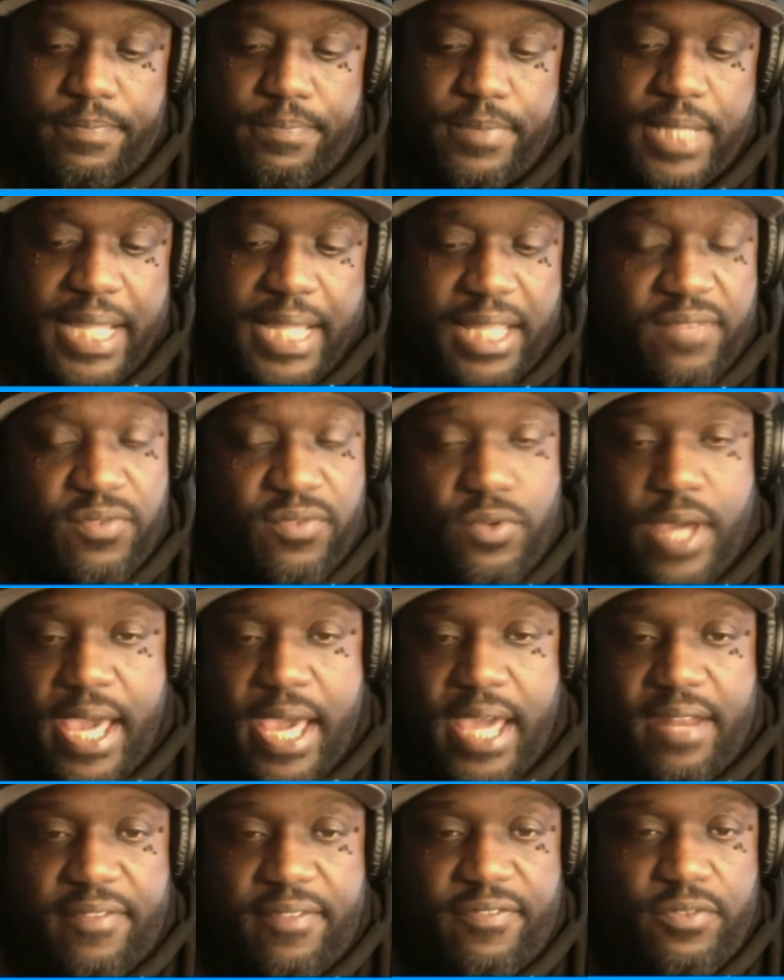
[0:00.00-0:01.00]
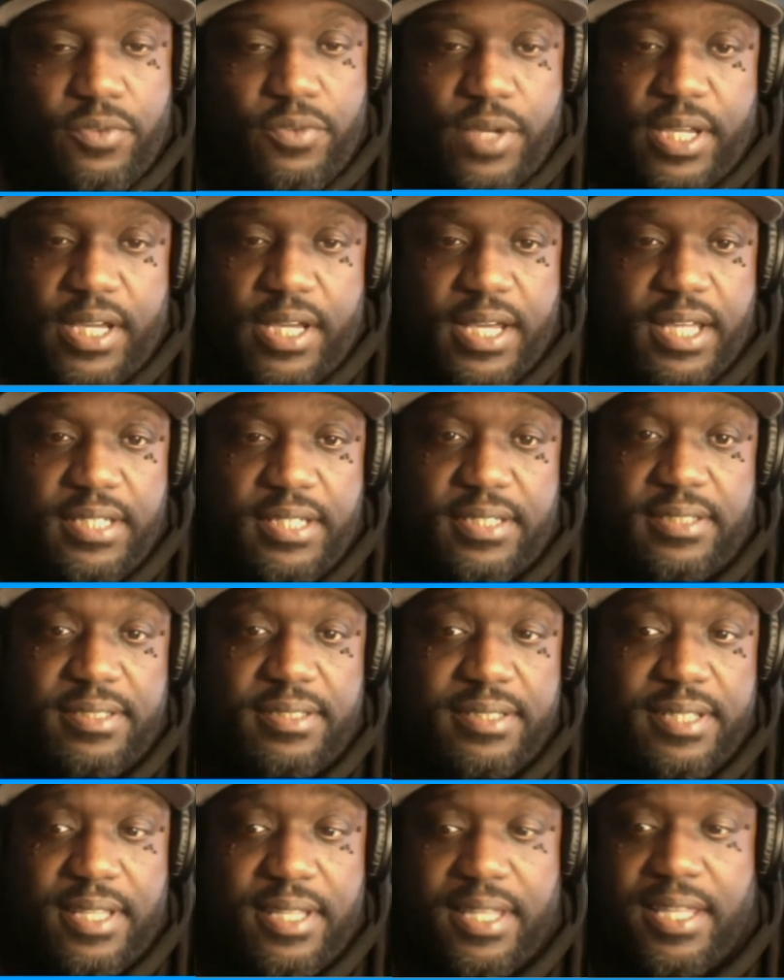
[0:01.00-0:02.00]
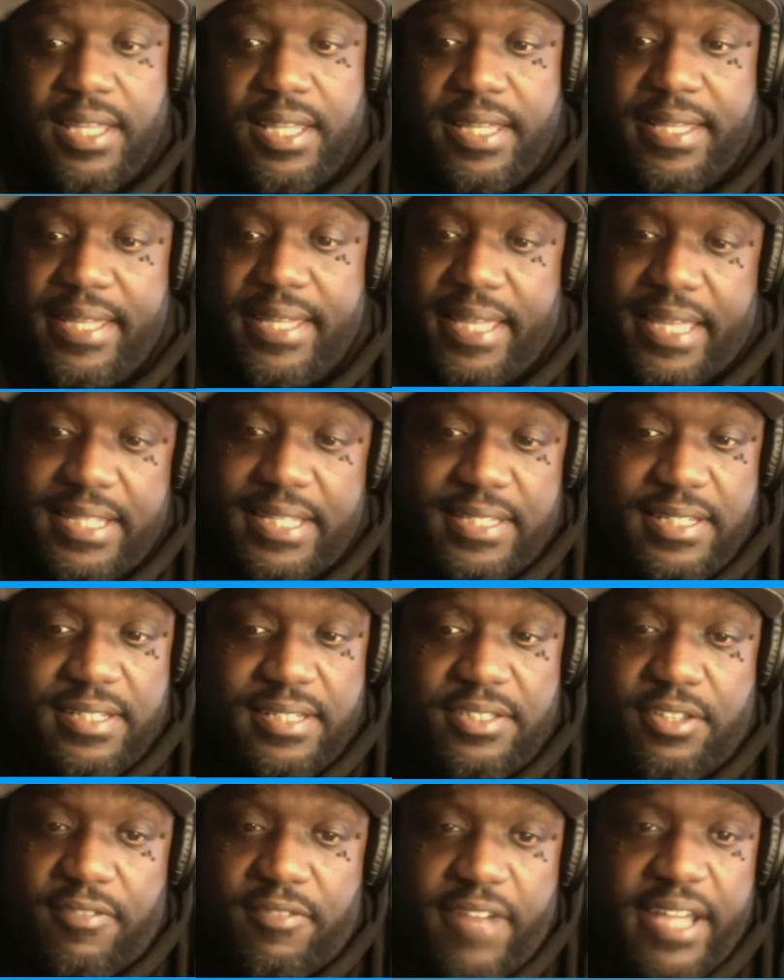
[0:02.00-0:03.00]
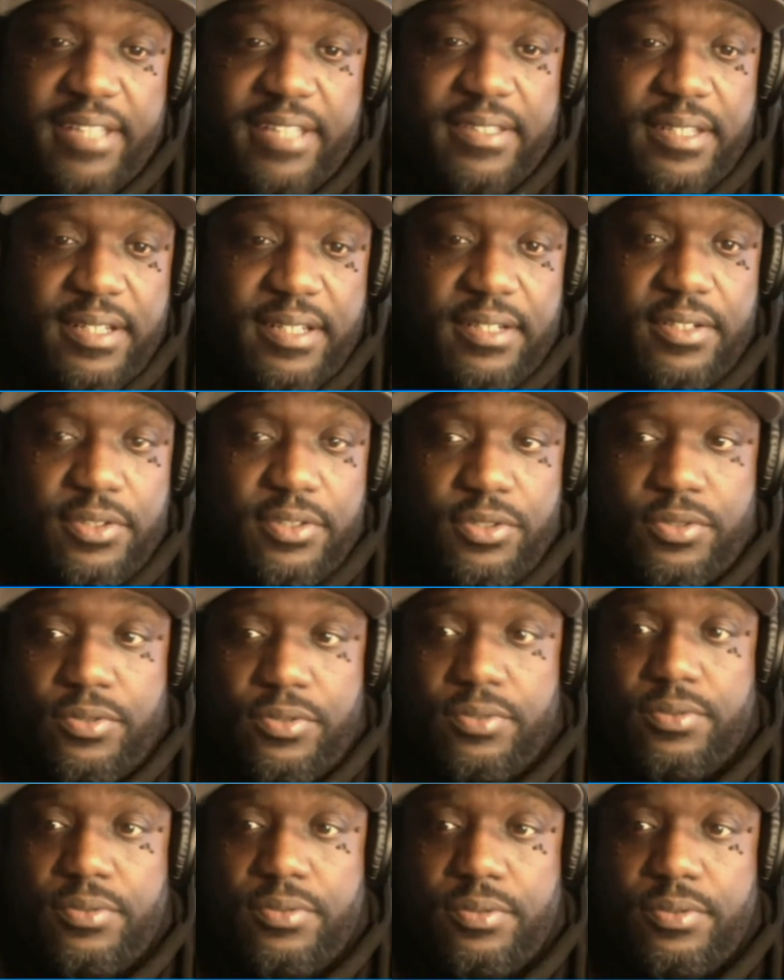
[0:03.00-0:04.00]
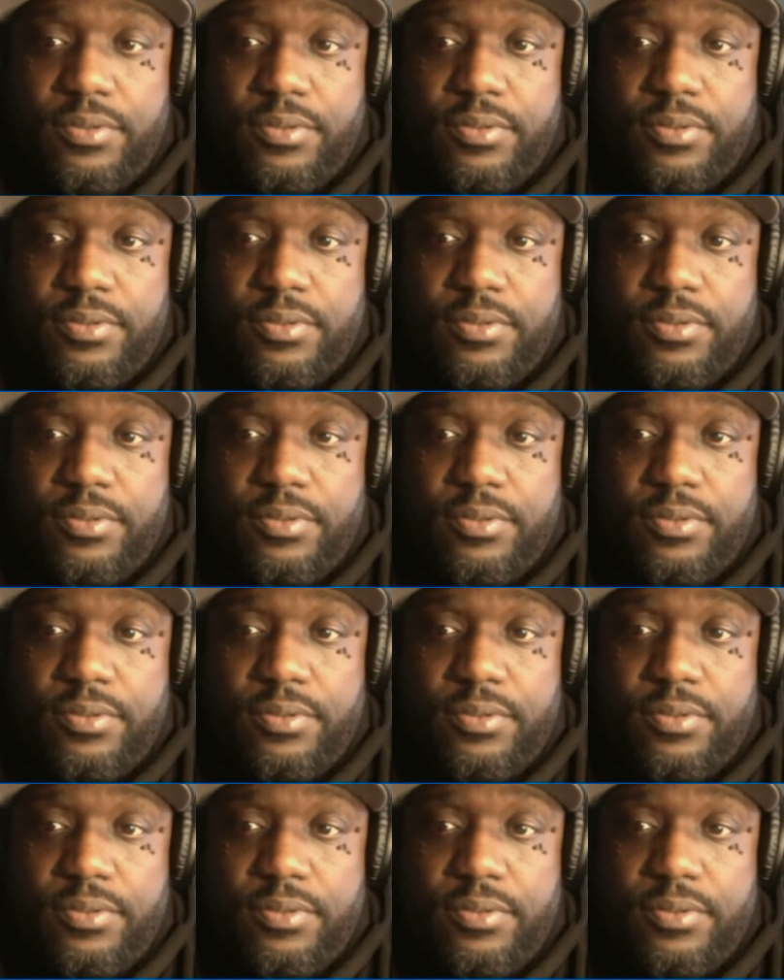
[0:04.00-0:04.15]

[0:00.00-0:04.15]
Like if you had a few concussions, it's just the right thing to do.